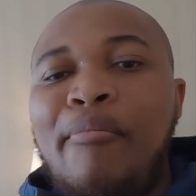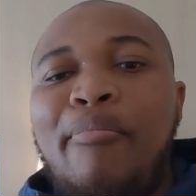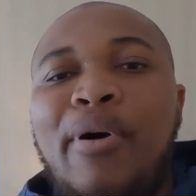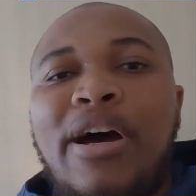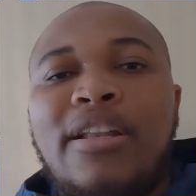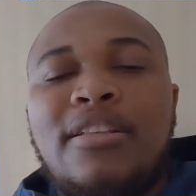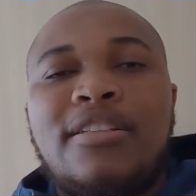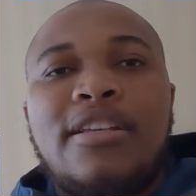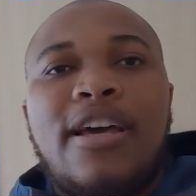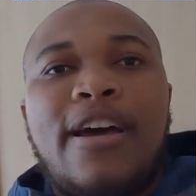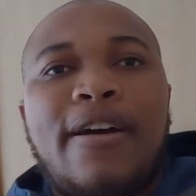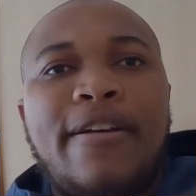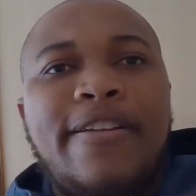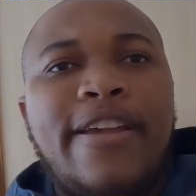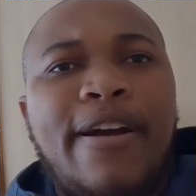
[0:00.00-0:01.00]
but
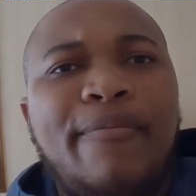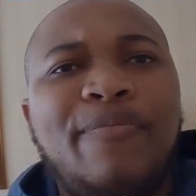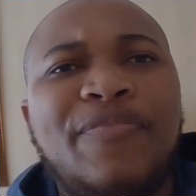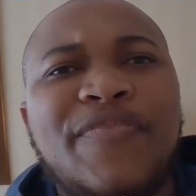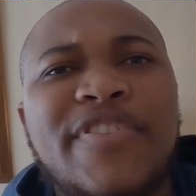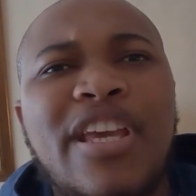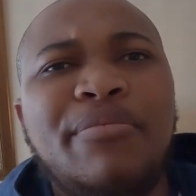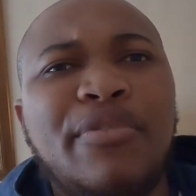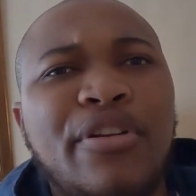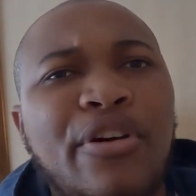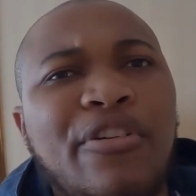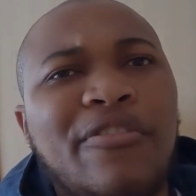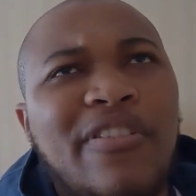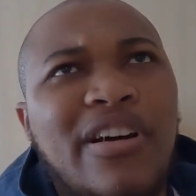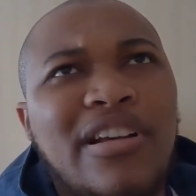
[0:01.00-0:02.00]
yeah, taped it
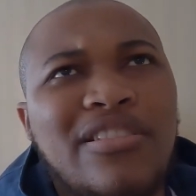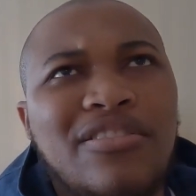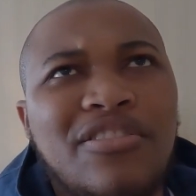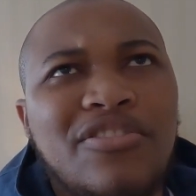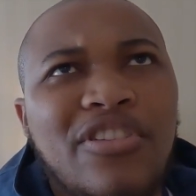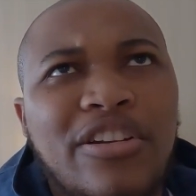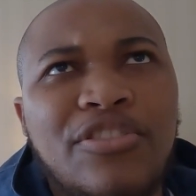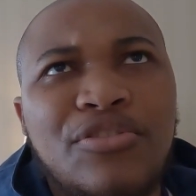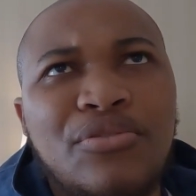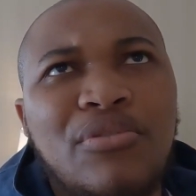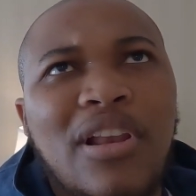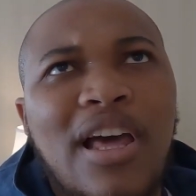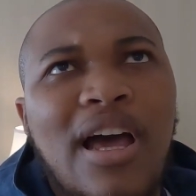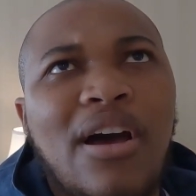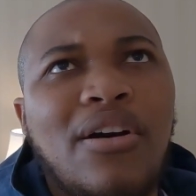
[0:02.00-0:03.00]
over so it's not too
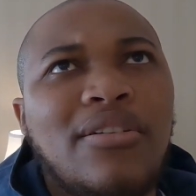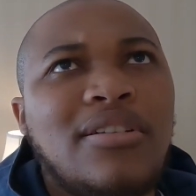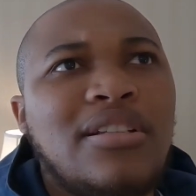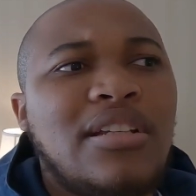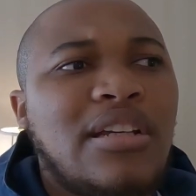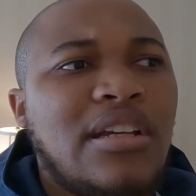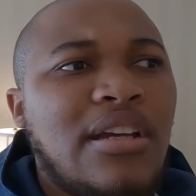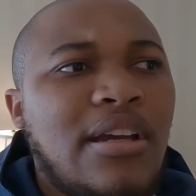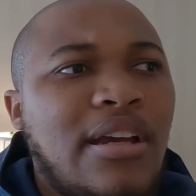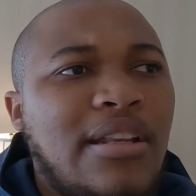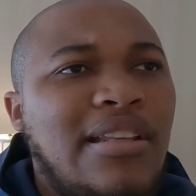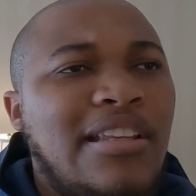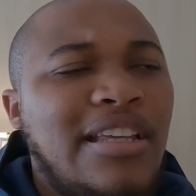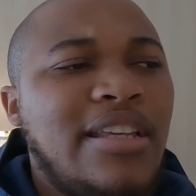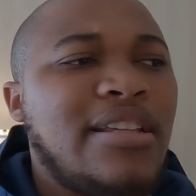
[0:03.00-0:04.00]
loud.
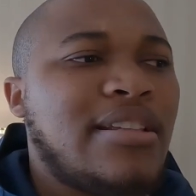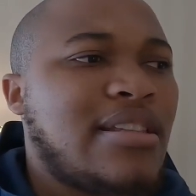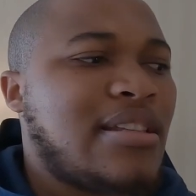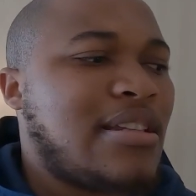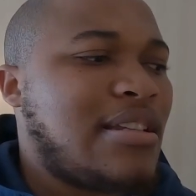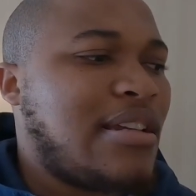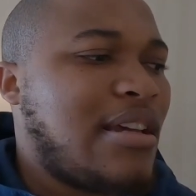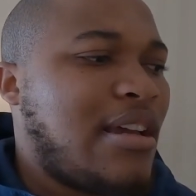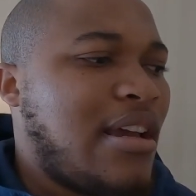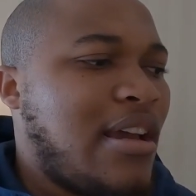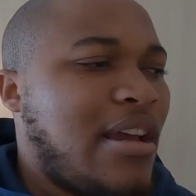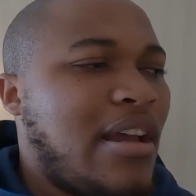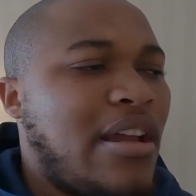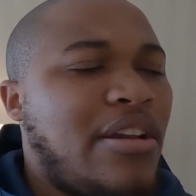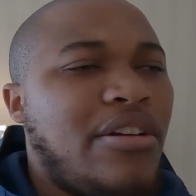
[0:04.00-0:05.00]
At least,
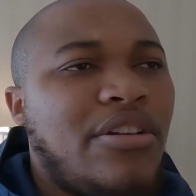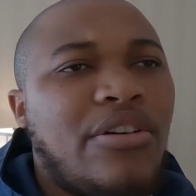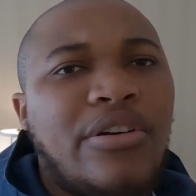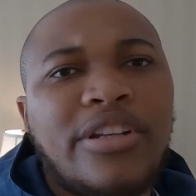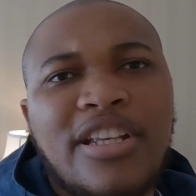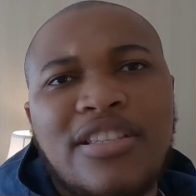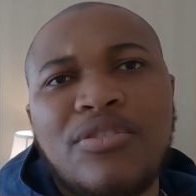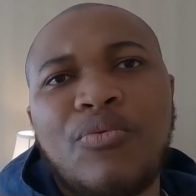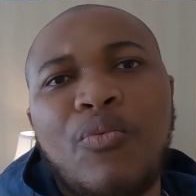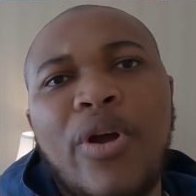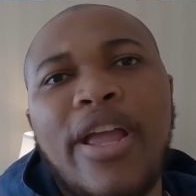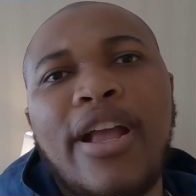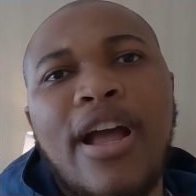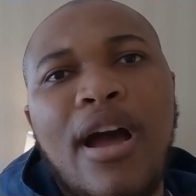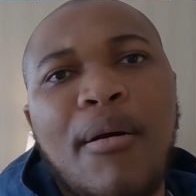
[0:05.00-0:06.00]
you know, it doesn't
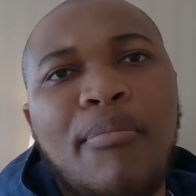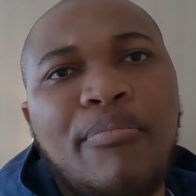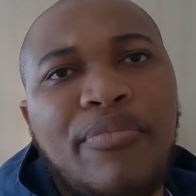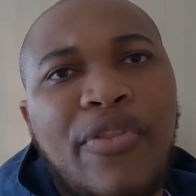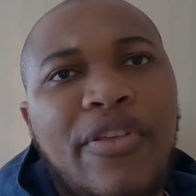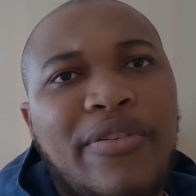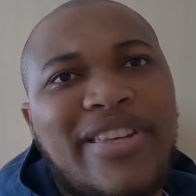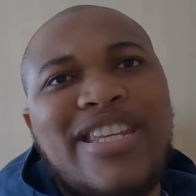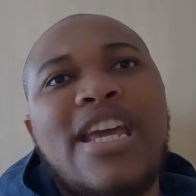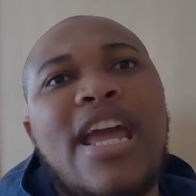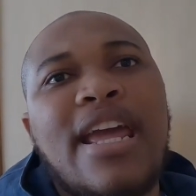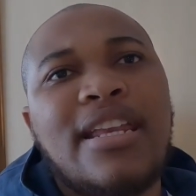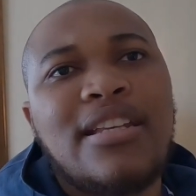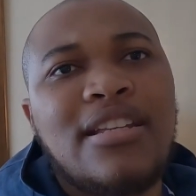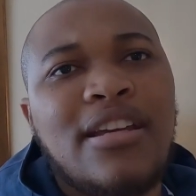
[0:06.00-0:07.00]
wake up the
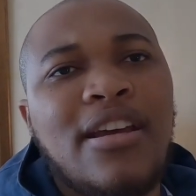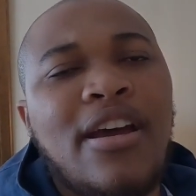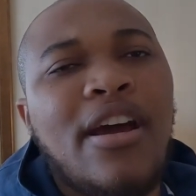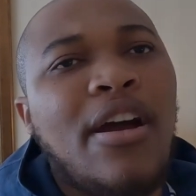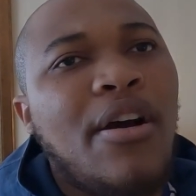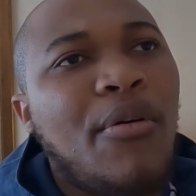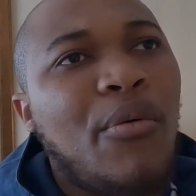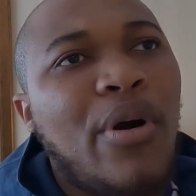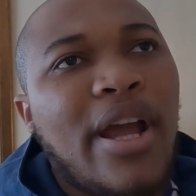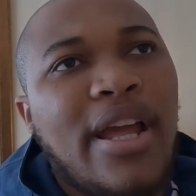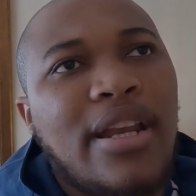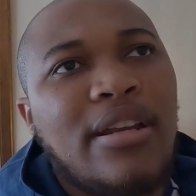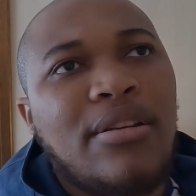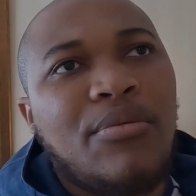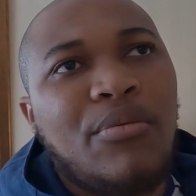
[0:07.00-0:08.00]
dead
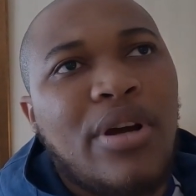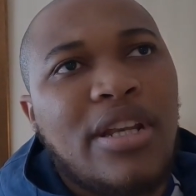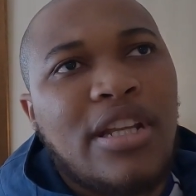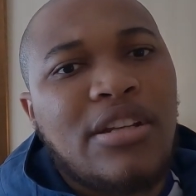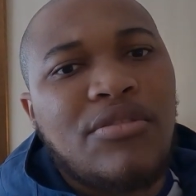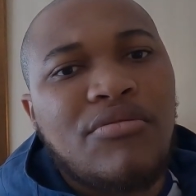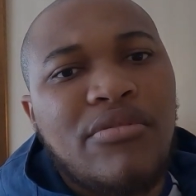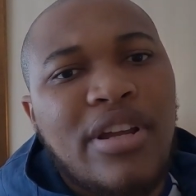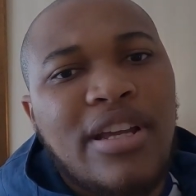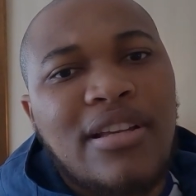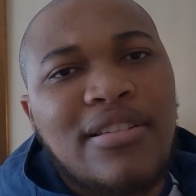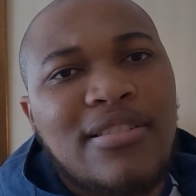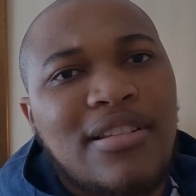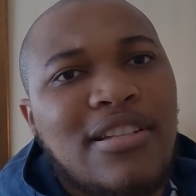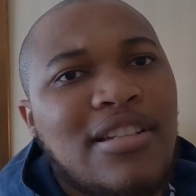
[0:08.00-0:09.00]
when it
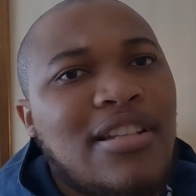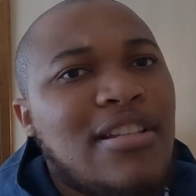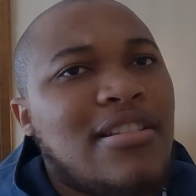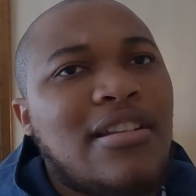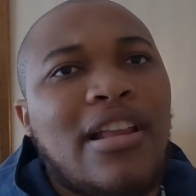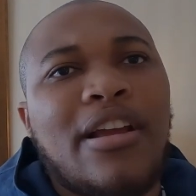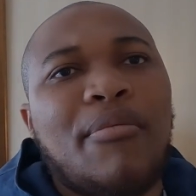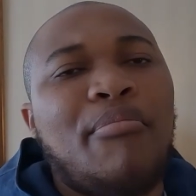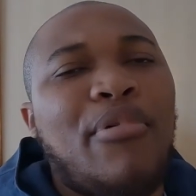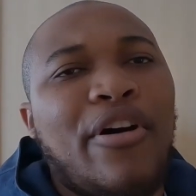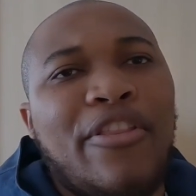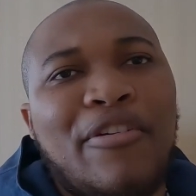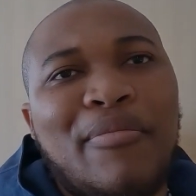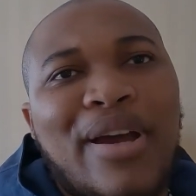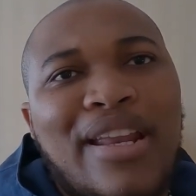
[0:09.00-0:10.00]
rings, and it doesn't like
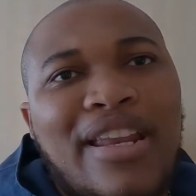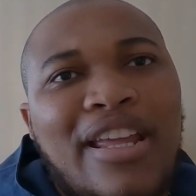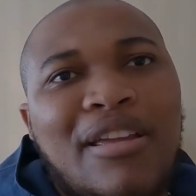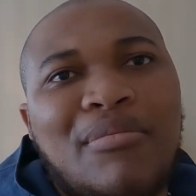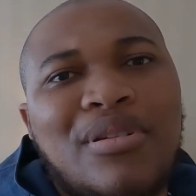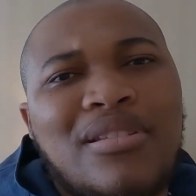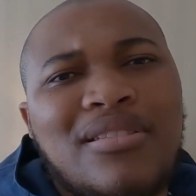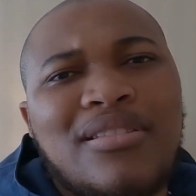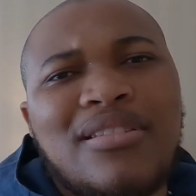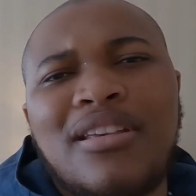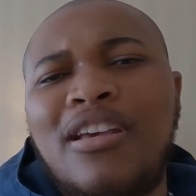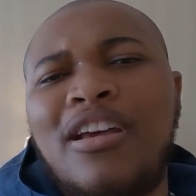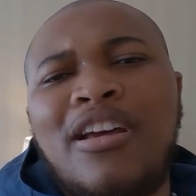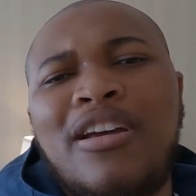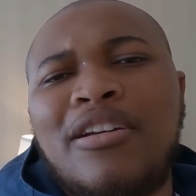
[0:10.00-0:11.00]
bother my neighbors.
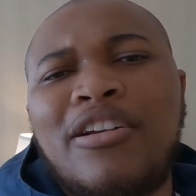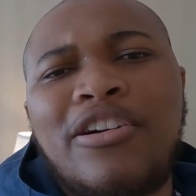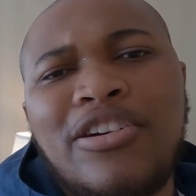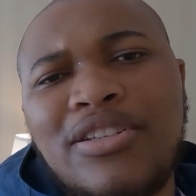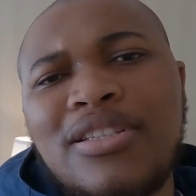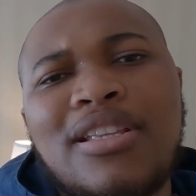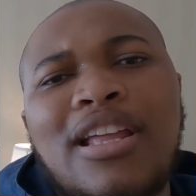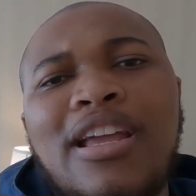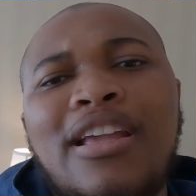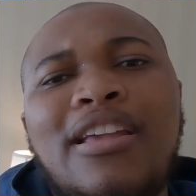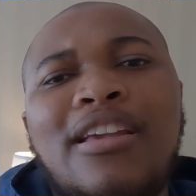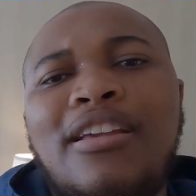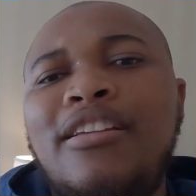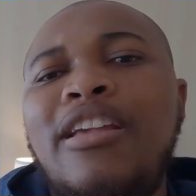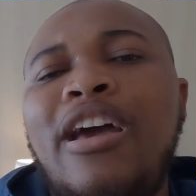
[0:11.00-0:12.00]
Cause
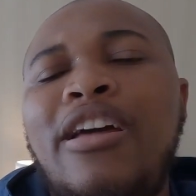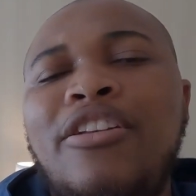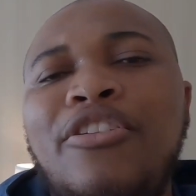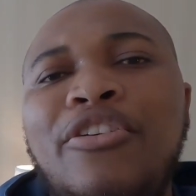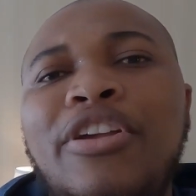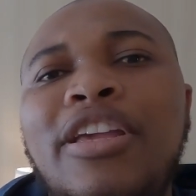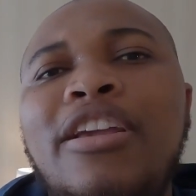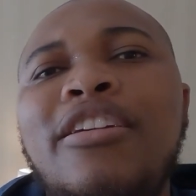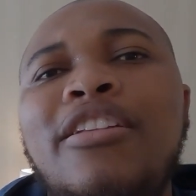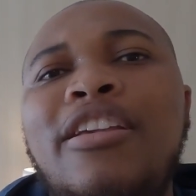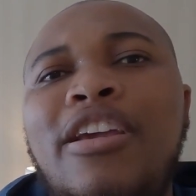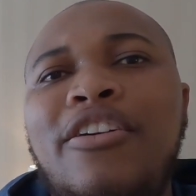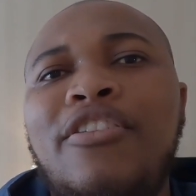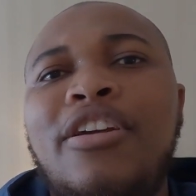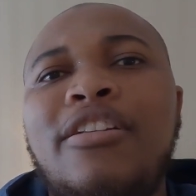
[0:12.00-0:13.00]
like, yeah, no, he could
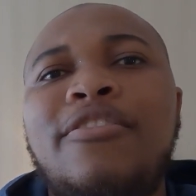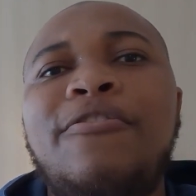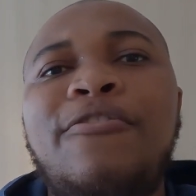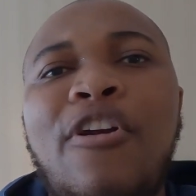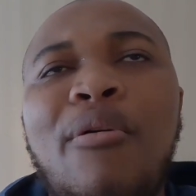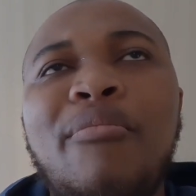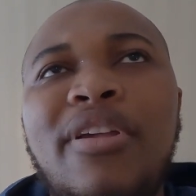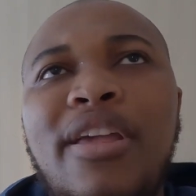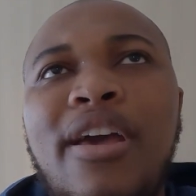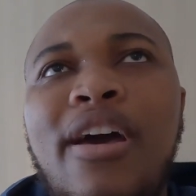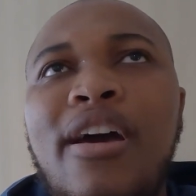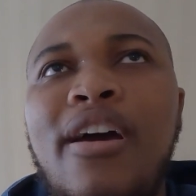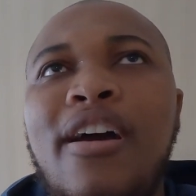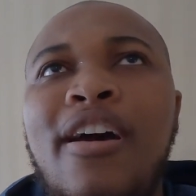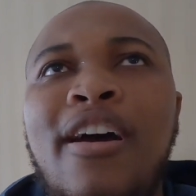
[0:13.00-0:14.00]
hear it from
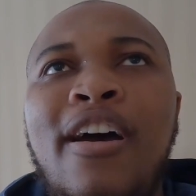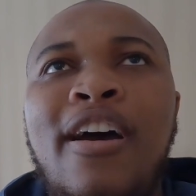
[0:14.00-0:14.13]
here